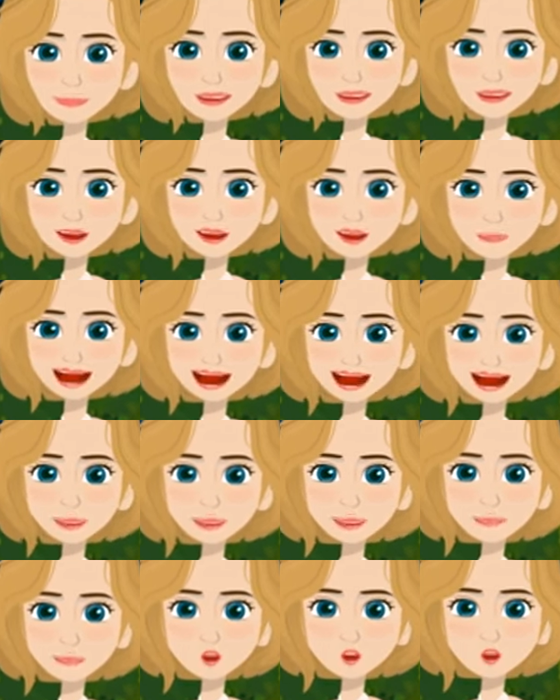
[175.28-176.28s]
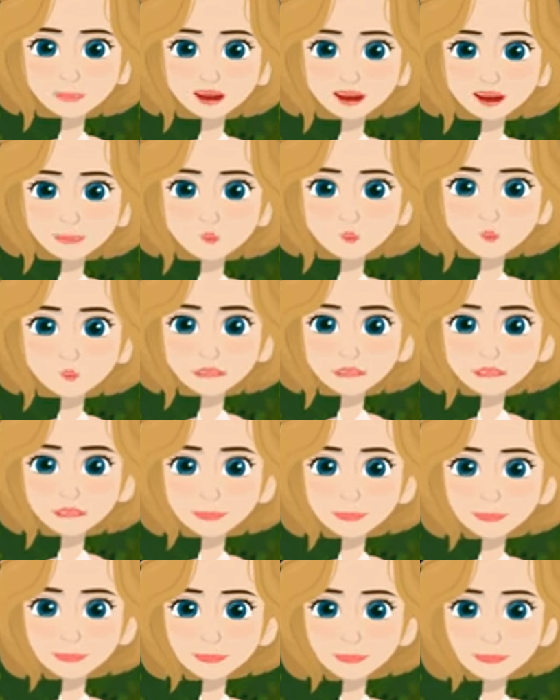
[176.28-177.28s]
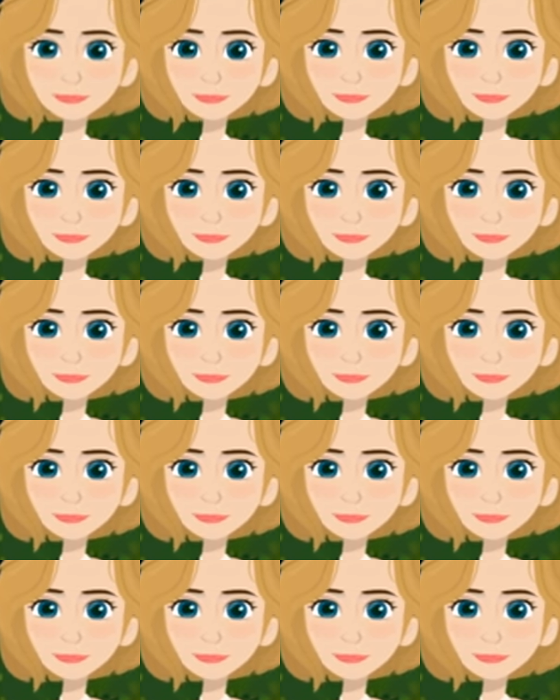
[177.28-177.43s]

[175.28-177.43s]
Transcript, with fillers: our dogs like each other.